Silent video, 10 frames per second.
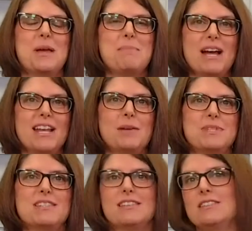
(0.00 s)
My name
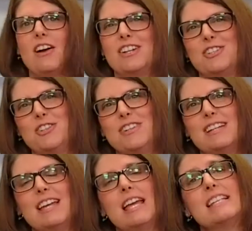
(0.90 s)
is LaDonna
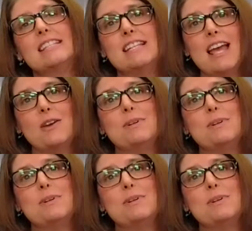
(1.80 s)
Cook, and today